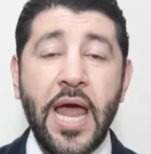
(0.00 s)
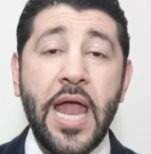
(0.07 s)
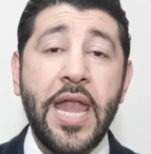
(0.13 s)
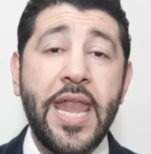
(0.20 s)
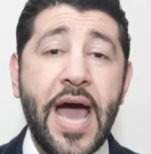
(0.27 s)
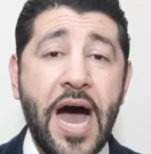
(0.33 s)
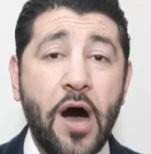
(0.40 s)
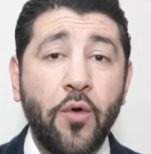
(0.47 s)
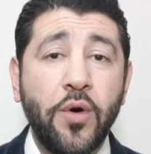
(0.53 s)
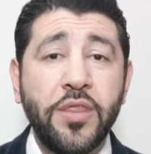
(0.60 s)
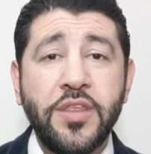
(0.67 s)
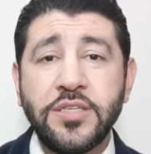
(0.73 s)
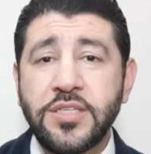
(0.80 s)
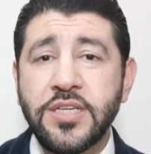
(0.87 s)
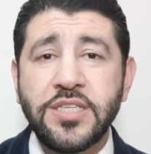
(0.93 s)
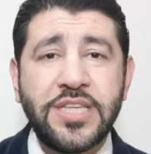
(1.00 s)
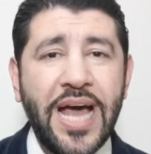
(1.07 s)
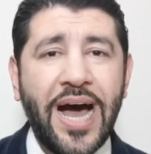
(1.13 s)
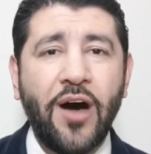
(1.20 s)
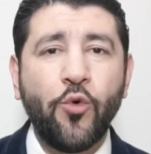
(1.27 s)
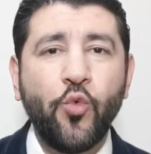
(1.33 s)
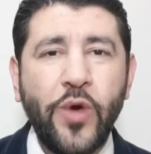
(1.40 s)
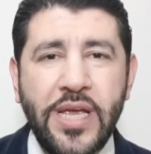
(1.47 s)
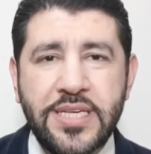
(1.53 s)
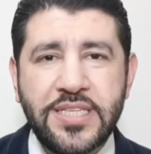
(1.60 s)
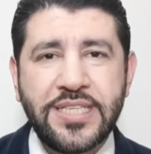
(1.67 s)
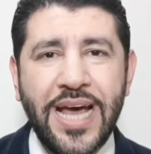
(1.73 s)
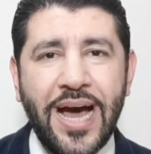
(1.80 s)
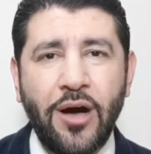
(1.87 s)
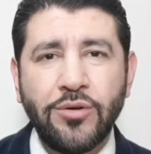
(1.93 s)
Now, this is how we
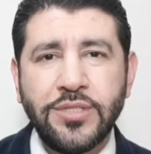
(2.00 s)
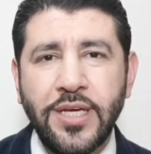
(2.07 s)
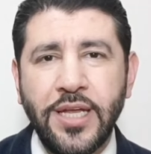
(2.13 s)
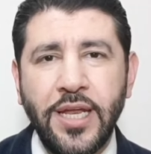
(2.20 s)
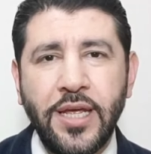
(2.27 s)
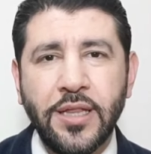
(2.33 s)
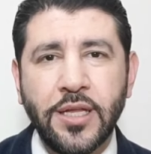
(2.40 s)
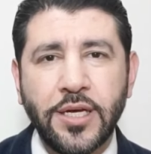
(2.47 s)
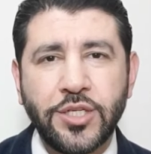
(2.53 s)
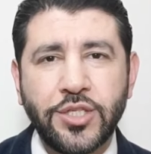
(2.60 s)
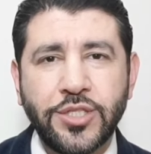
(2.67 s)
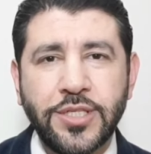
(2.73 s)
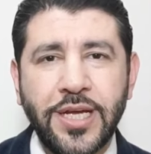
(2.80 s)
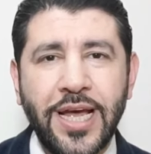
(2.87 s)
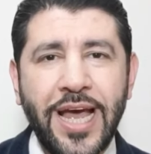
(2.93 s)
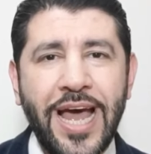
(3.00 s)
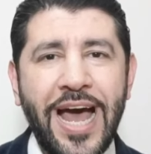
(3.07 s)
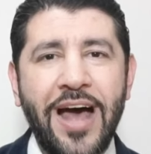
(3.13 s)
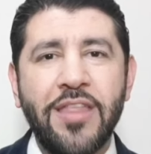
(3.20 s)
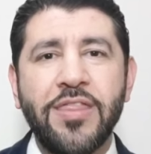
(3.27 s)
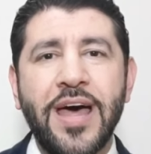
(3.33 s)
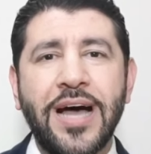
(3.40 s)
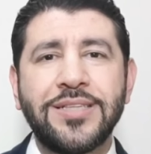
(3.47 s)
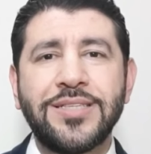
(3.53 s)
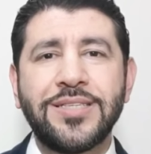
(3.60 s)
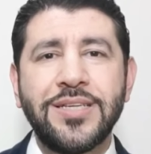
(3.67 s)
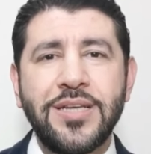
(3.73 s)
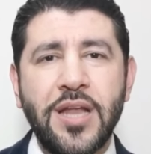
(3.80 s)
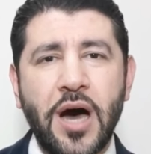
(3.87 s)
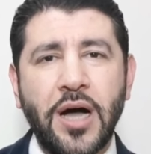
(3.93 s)
sound in English, and
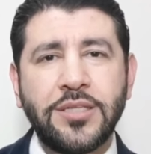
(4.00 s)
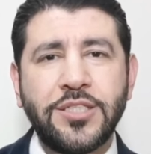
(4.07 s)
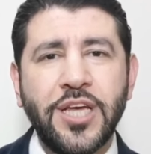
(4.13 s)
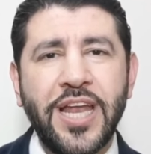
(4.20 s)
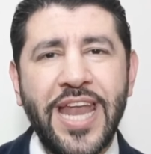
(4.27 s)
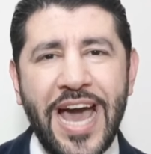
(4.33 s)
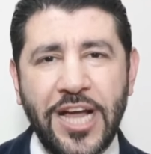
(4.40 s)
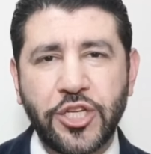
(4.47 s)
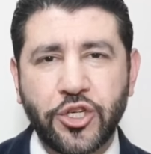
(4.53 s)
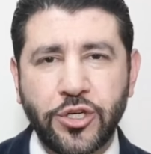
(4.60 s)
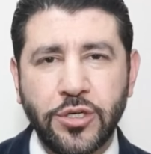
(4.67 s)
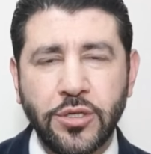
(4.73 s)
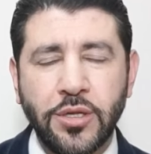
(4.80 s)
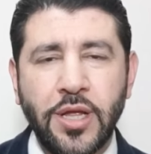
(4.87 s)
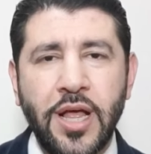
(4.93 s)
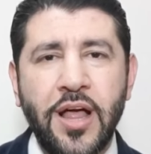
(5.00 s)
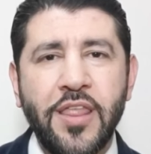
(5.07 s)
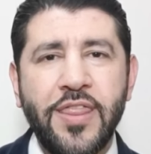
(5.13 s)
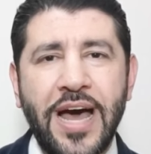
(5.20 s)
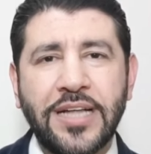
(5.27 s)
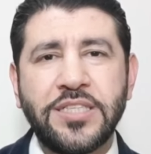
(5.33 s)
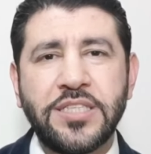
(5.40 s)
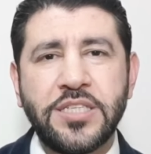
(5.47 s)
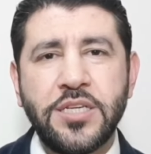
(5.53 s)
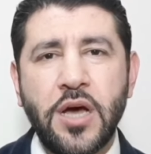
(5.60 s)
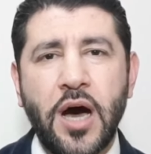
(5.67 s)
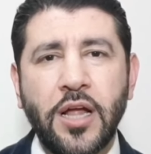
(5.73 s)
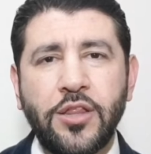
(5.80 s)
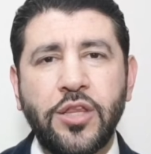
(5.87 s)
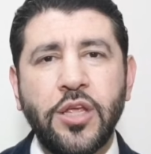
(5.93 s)
that's not natural. That's
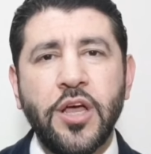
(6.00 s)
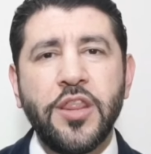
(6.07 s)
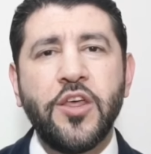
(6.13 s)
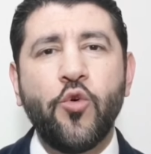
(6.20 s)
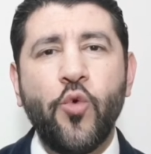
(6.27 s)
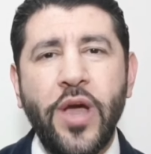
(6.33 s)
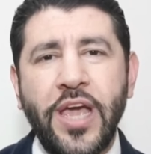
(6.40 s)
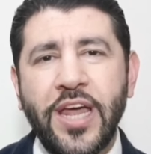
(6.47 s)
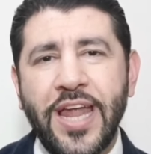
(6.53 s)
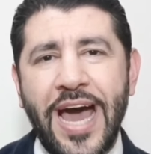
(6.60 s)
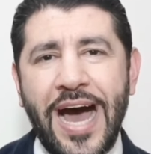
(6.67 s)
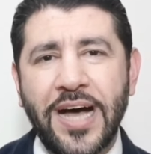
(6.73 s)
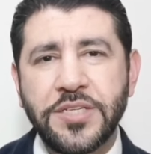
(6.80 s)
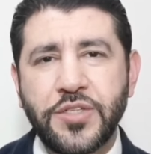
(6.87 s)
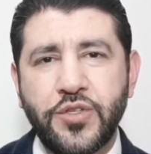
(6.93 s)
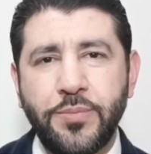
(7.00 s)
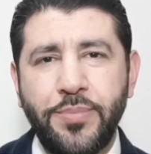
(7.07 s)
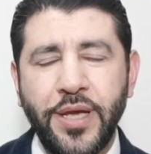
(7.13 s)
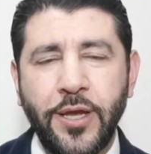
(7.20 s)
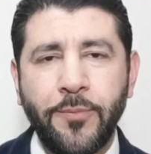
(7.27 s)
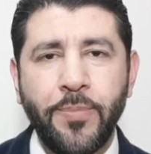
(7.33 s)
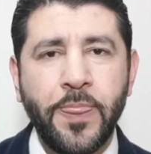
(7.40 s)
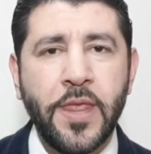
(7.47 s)
not the way it has to be.